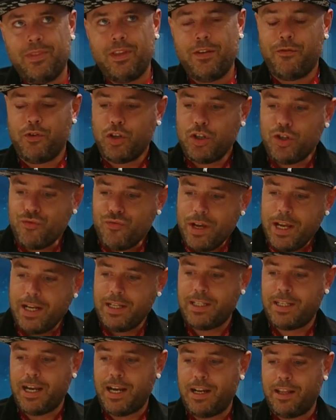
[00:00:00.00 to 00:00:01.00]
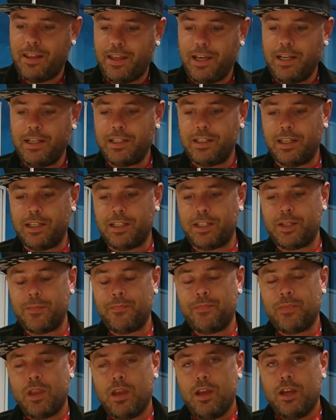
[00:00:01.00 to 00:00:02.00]
the frustrating side of things is
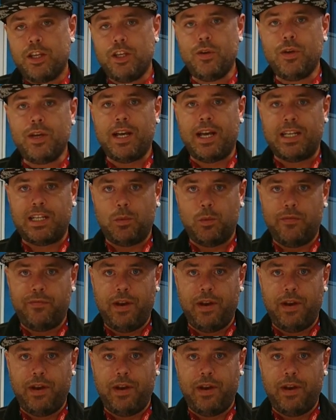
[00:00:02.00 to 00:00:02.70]
Newcastle